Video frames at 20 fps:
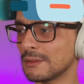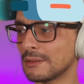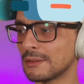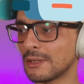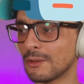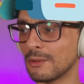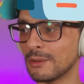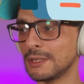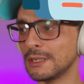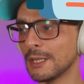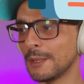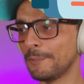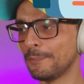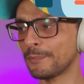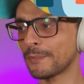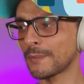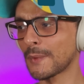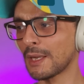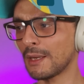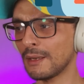go here
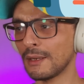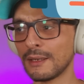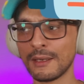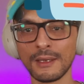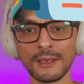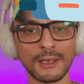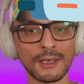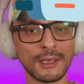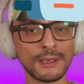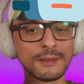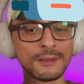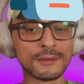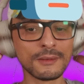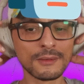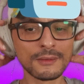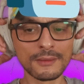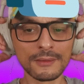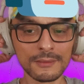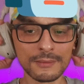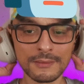and
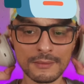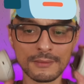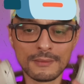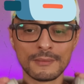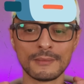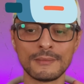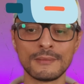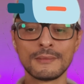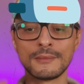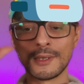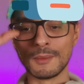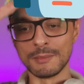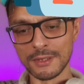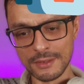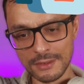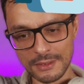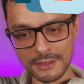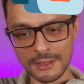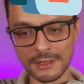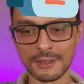let me
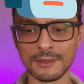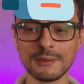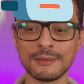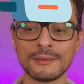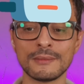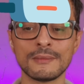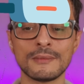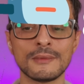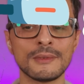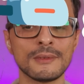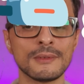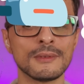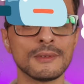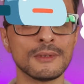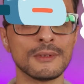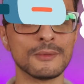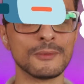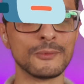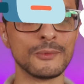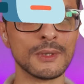see
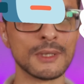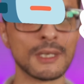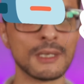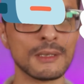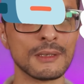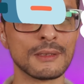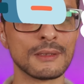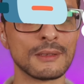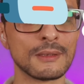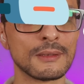if we can.